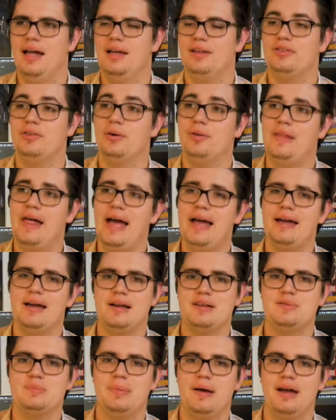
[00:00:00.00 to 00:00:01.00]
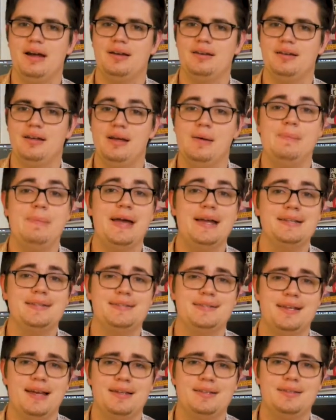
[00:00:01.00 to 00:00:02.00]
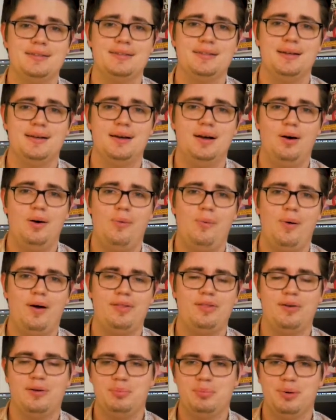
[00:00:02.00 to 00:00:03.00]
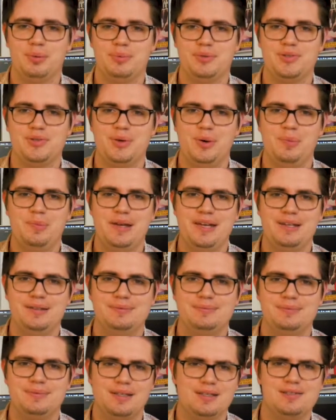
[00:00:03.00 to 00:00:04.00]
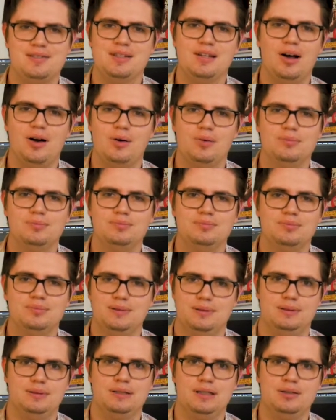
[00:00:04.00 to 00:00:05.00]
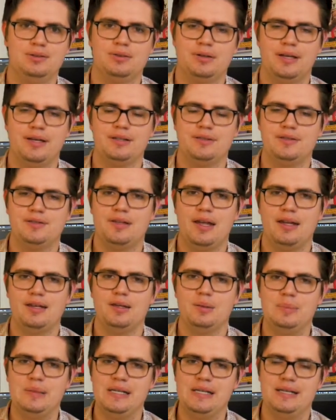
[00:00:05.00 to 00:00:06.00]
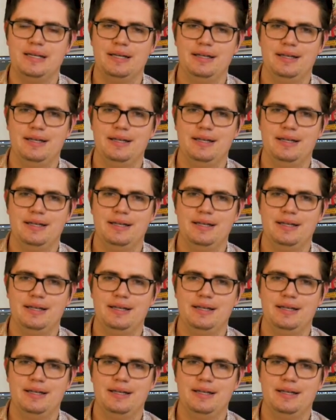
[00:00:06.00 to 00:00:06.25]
So in that aspect, it made sense why Thumper was so mean, because, you know, little kids tend to be.